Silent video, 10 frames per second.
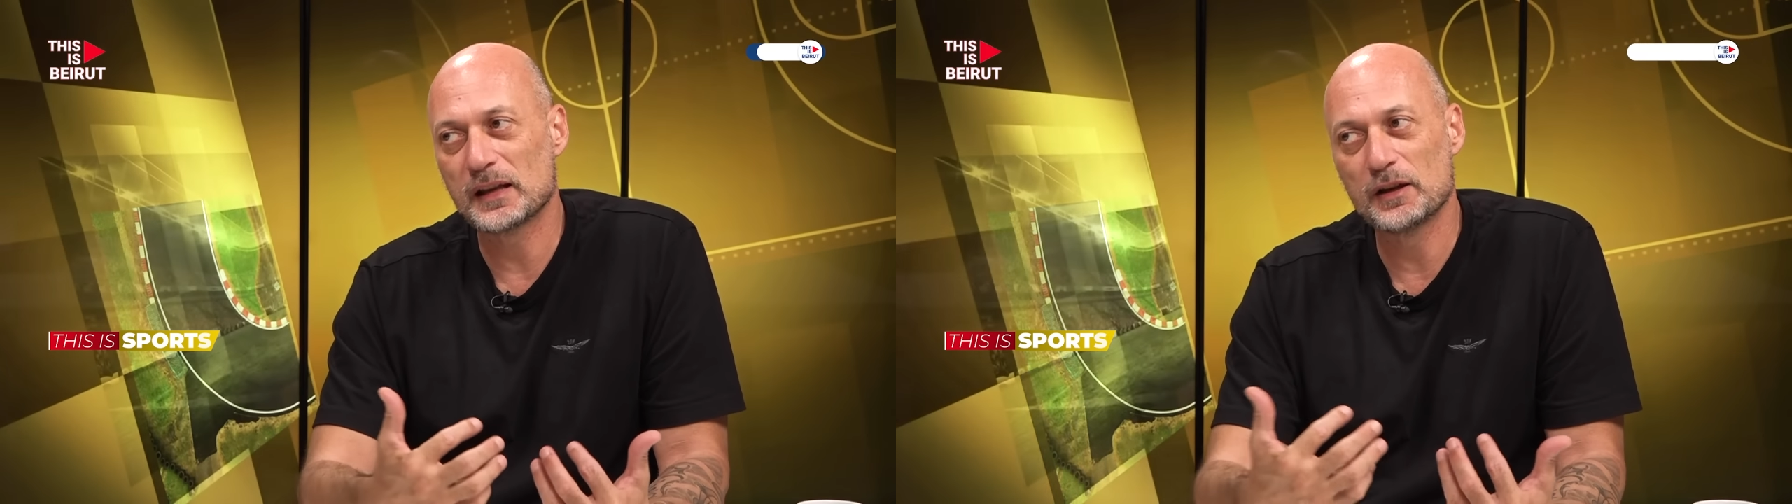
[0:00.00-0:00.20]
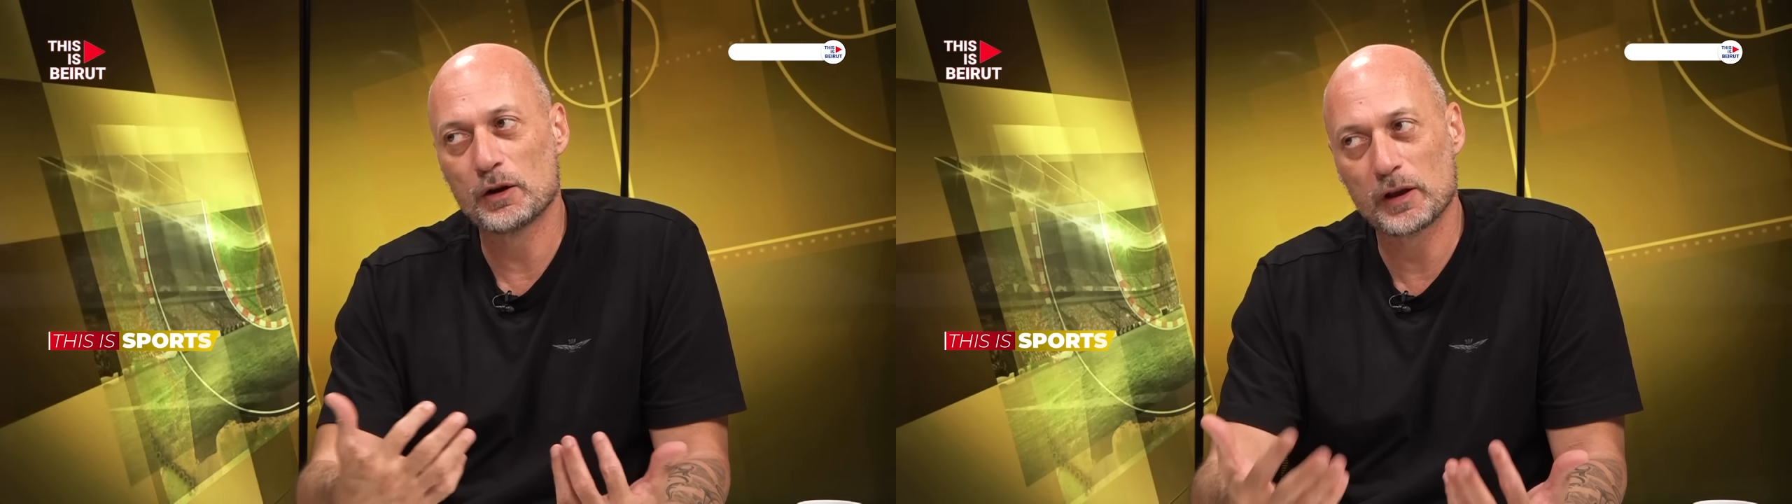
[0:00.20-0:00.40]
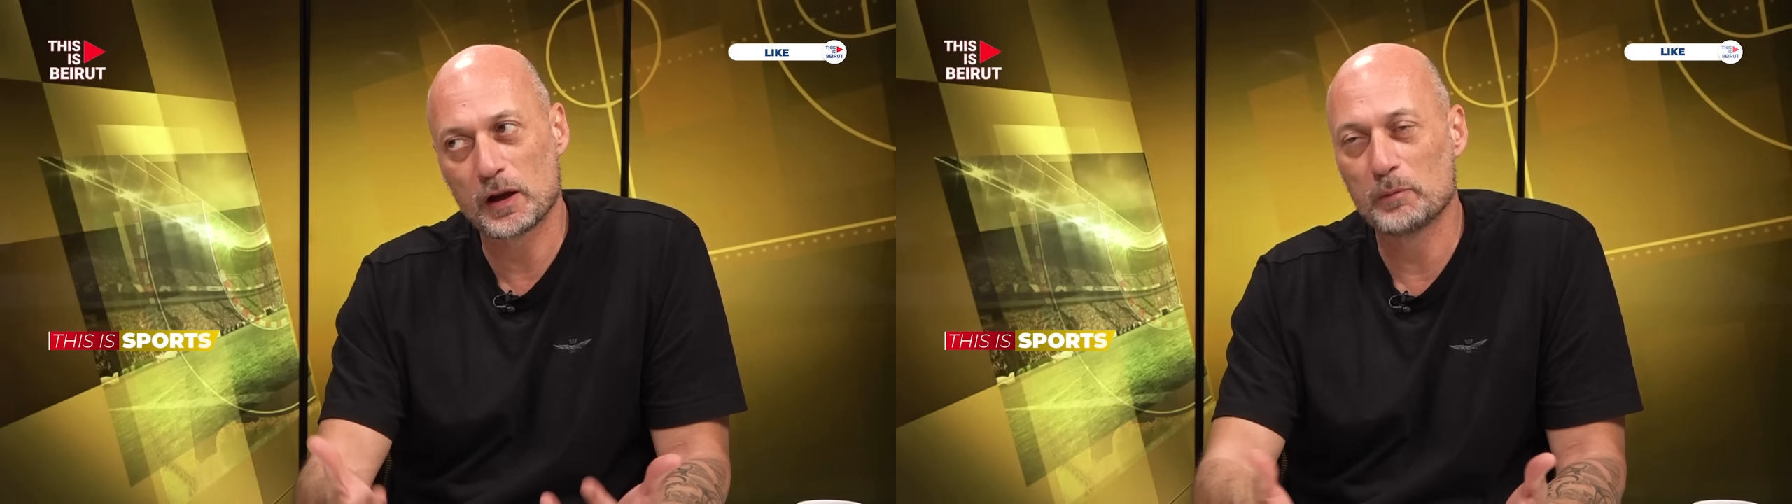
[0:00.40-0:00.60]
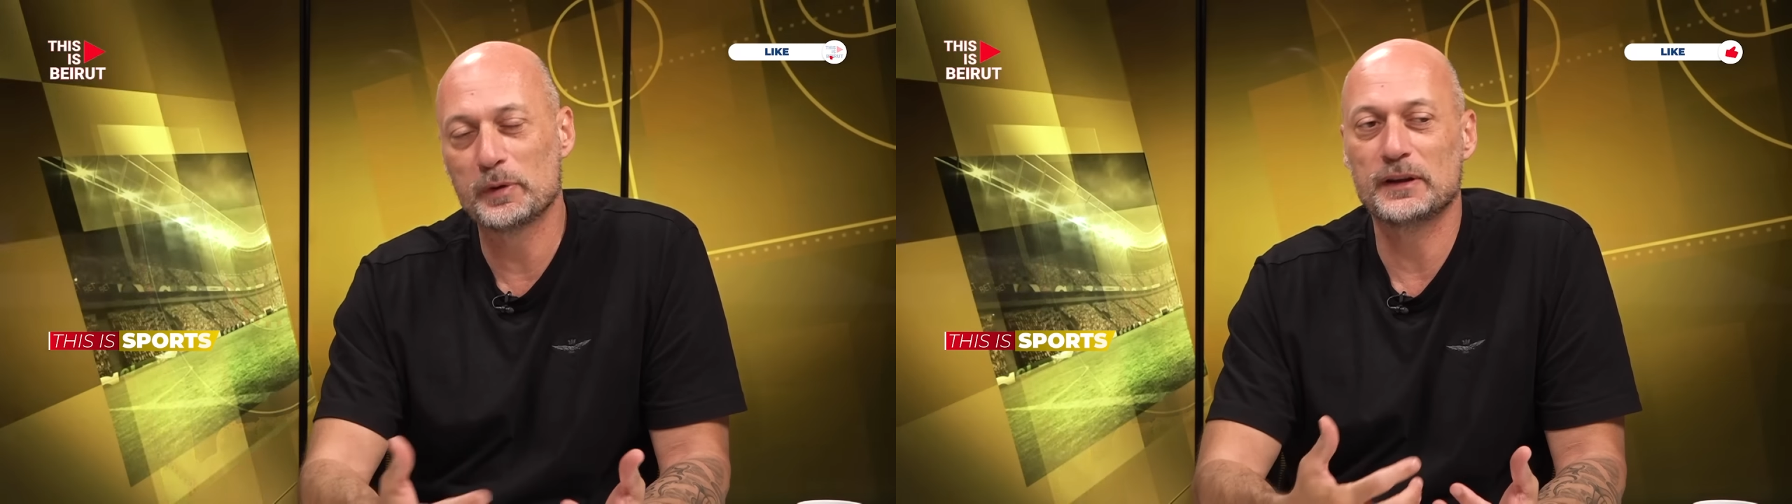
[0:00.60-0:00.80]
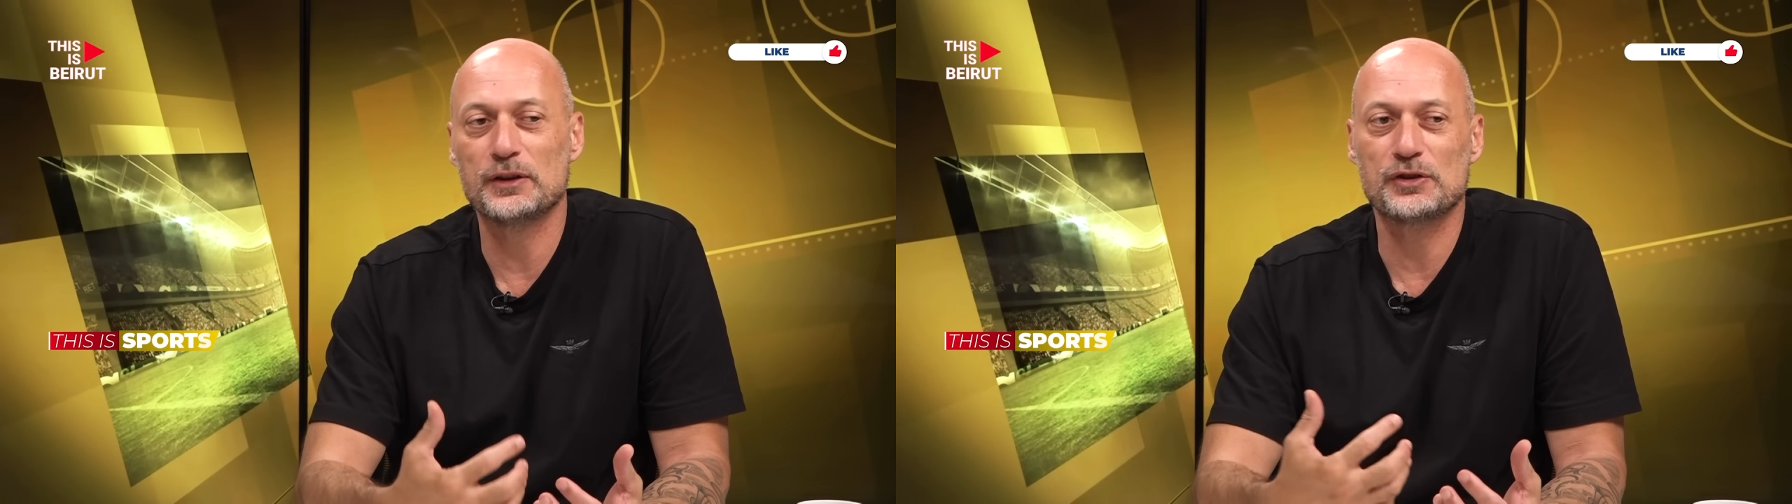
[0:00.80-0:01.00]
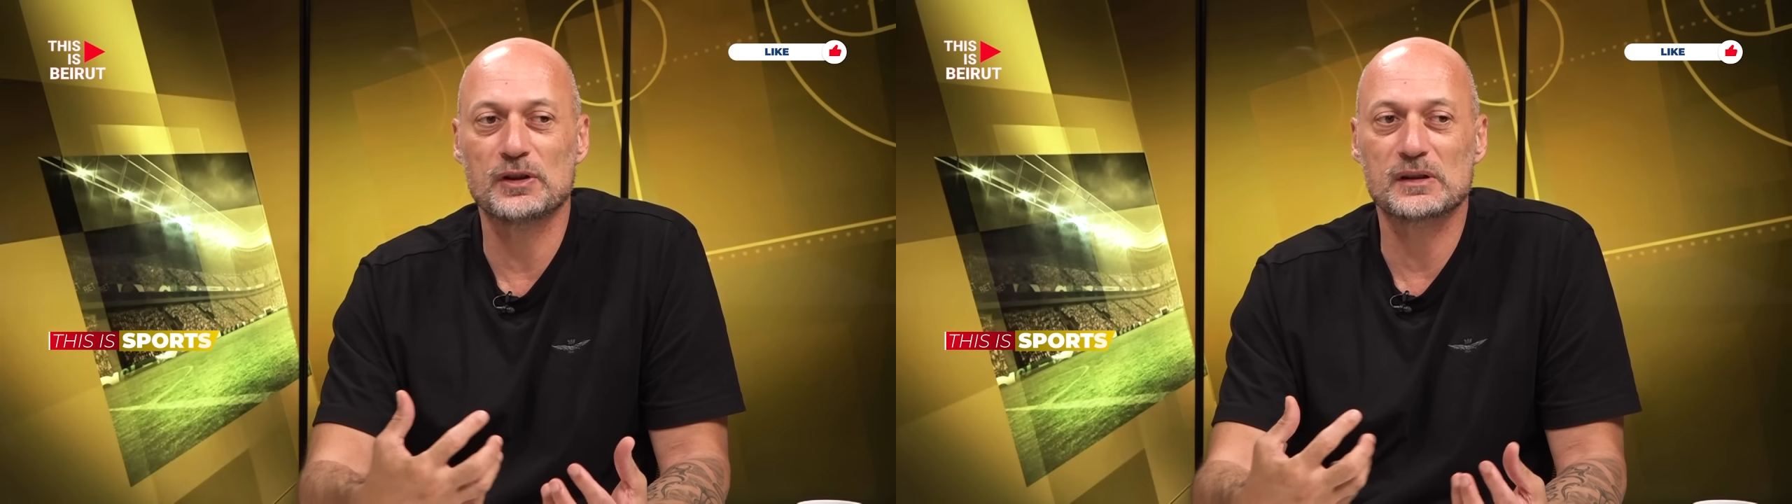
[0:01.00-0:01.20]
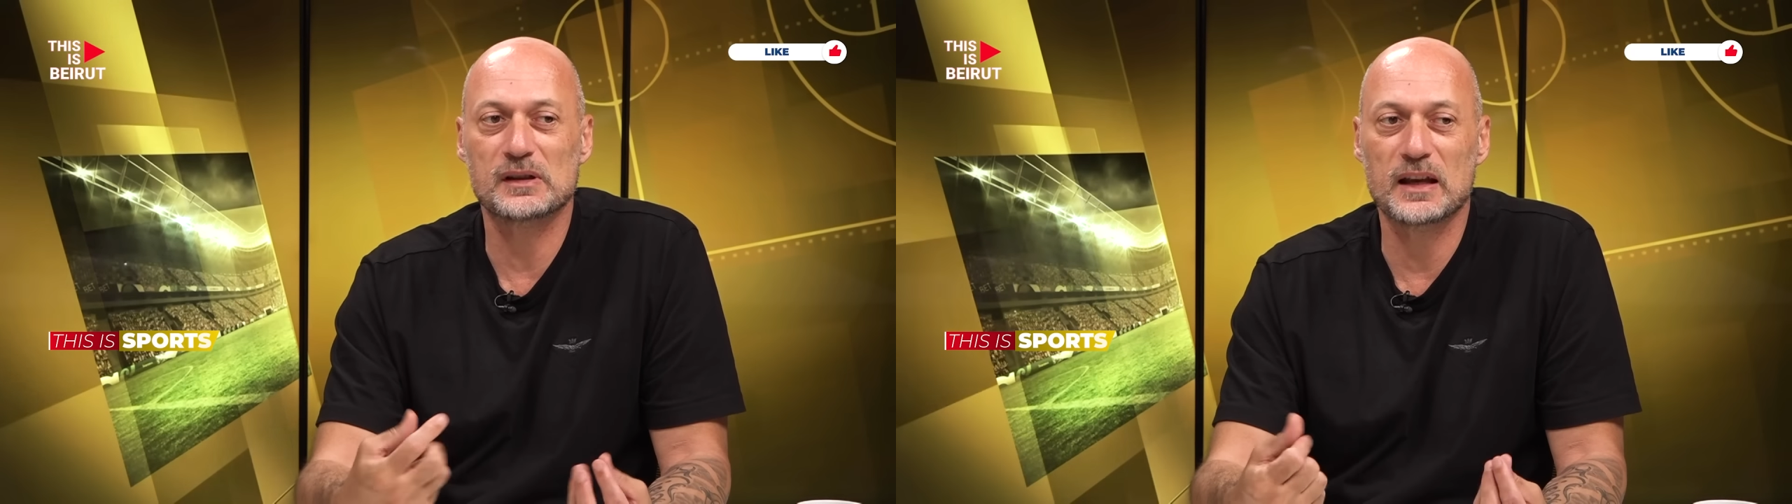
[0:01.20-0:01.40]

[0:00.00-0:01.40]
they know the competitions,